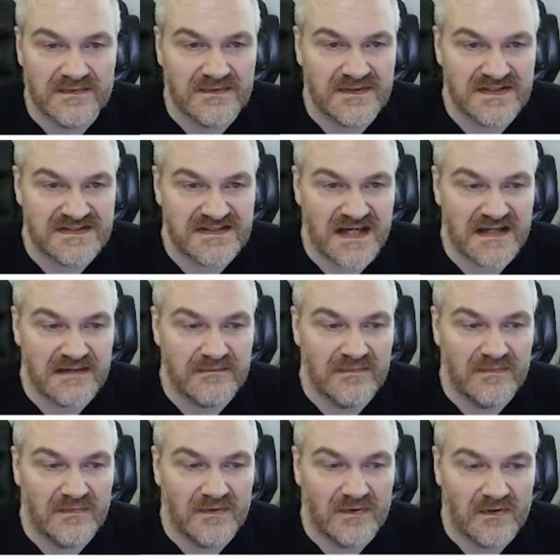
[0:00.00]
the
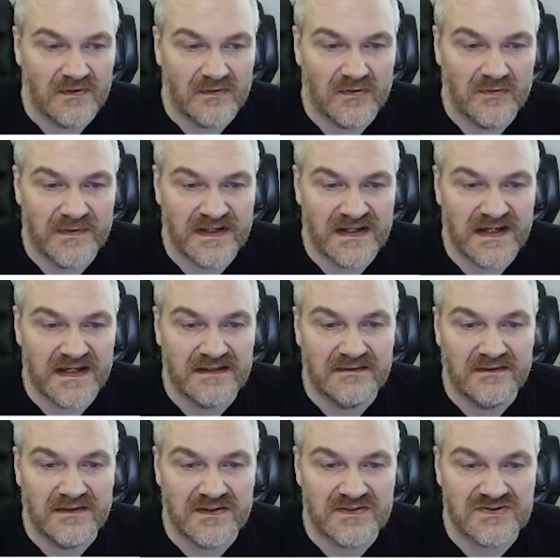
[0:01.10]
same coming
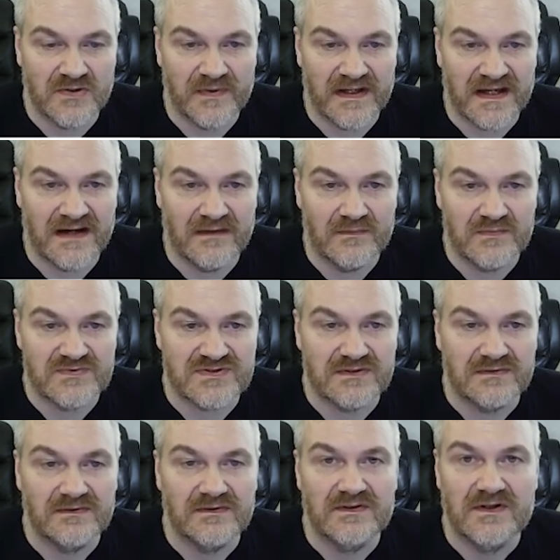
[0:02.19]
in as going out.
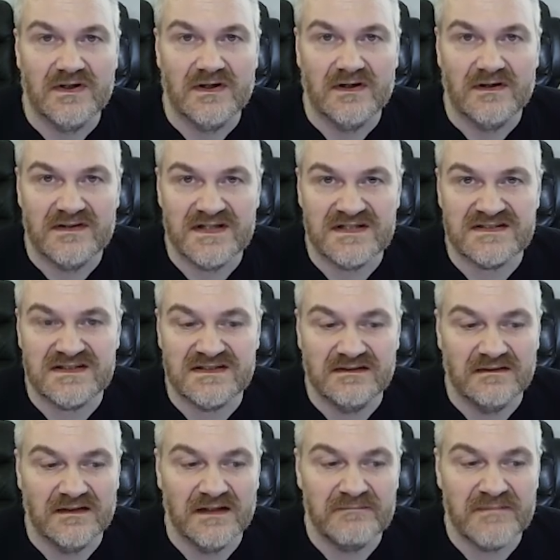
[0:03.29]
This
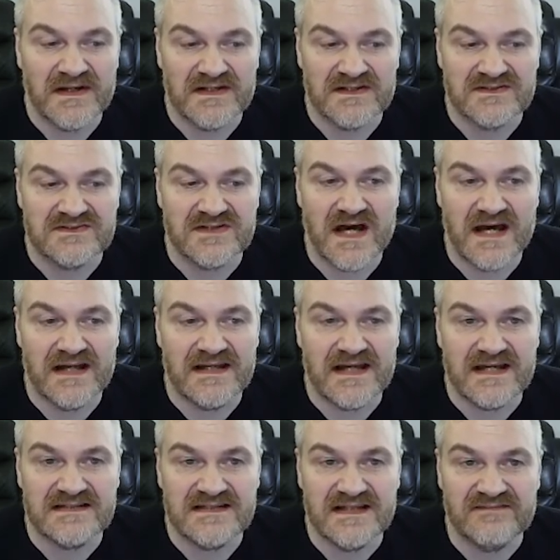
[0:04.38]
means that any
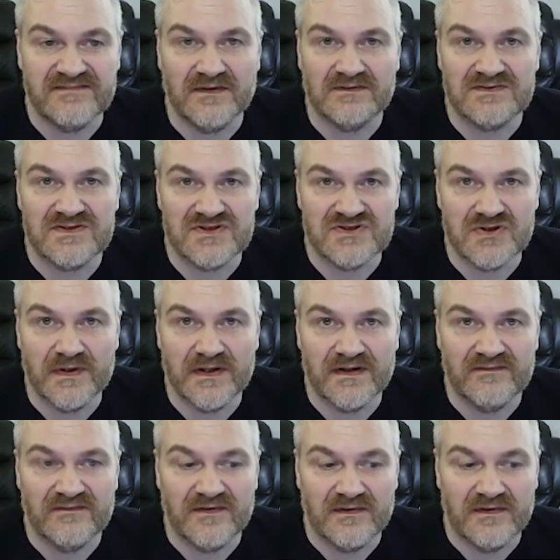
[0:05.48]
AC voltage
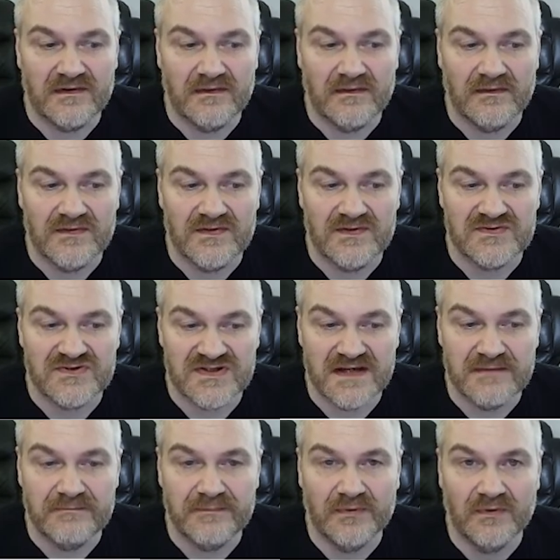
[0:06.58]
going to
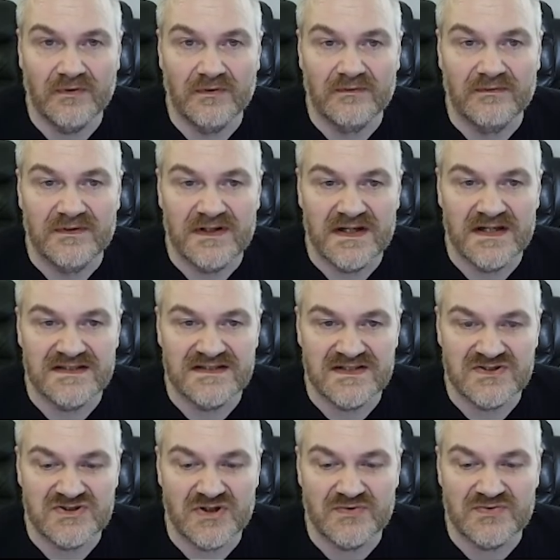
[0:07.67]
the input is
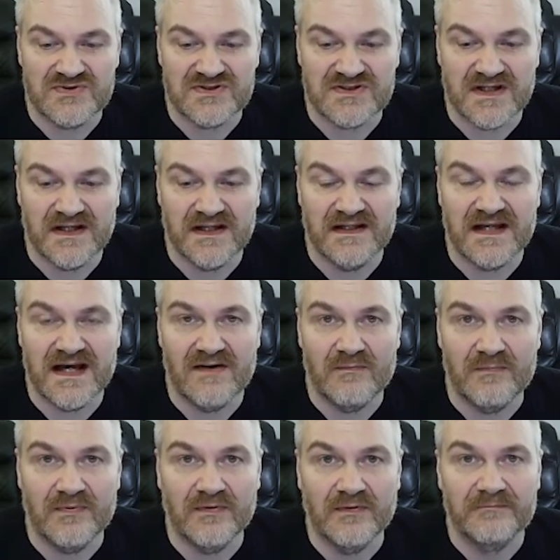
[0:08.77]
induced in the
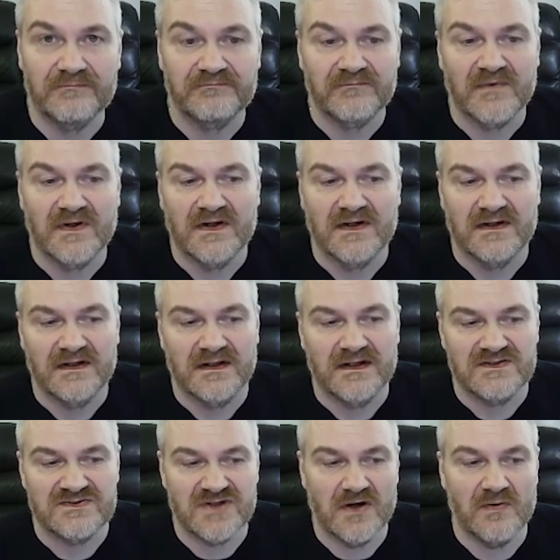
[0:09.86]
output.
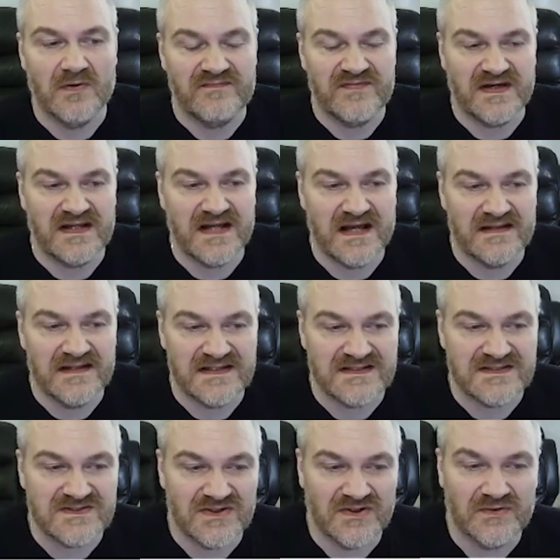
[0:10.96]
So if you connect
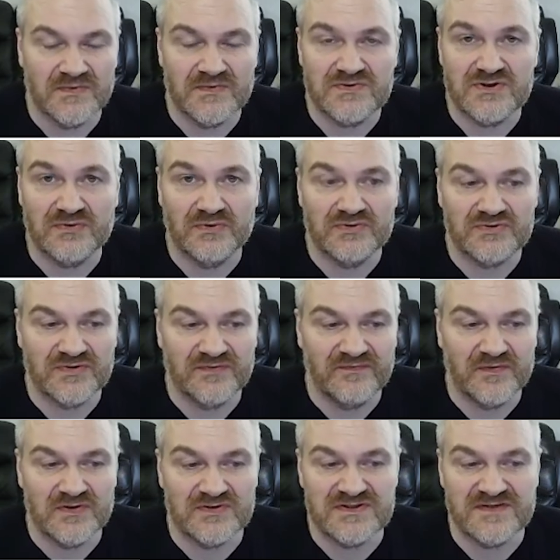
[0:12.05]
this to
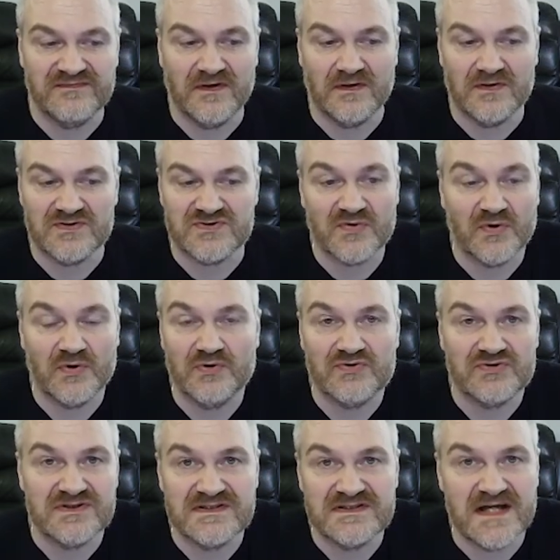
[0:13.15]
240 volts or
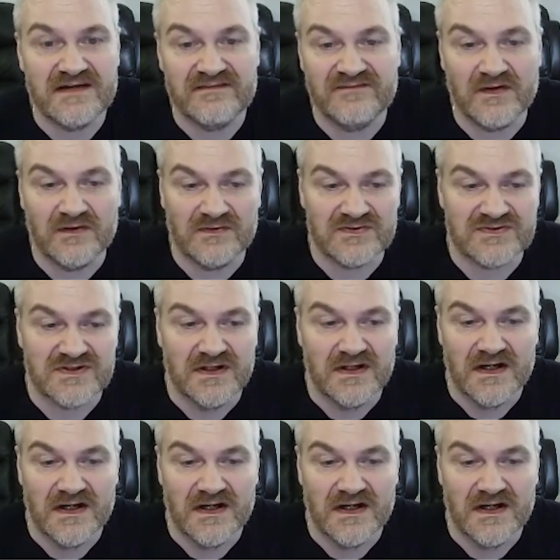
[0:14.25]
110 volts,